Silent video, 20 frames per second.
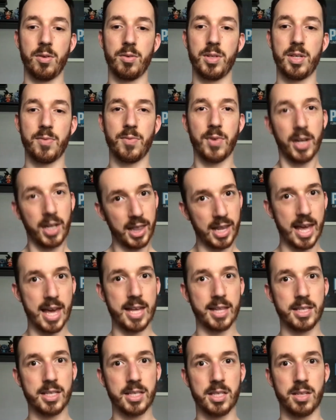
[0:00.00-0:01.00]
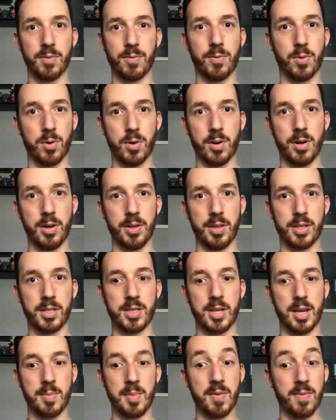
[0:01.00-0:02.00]
different lengths for the
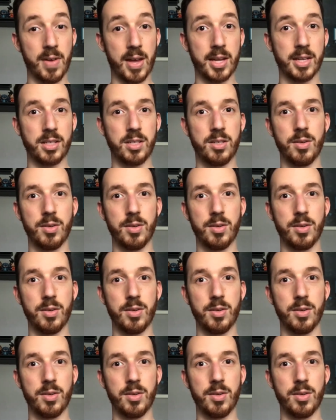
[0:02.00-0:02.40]
same event.